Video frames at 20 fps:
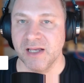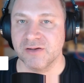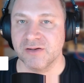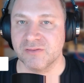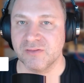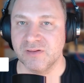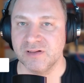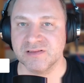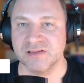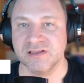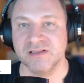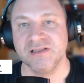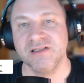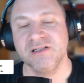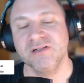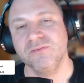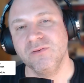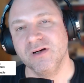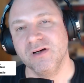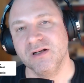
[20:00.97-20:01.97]
Chris,
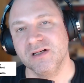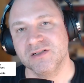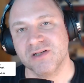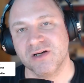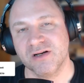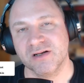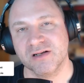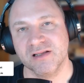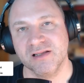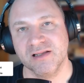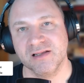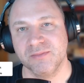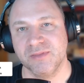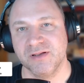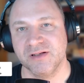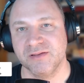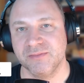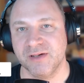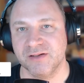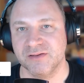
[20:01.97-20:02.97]
you want to talk a little
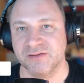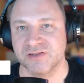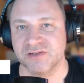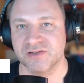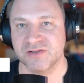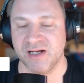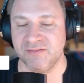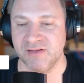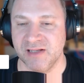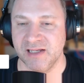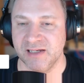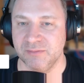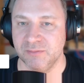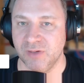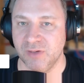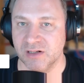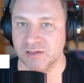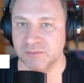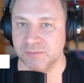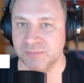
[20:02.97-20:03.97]
bit about travel and
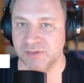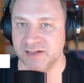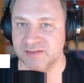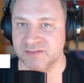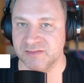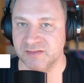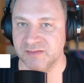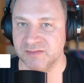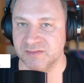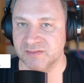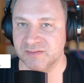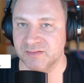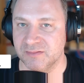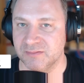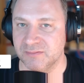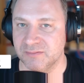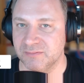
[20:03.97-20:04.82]
marketplaces?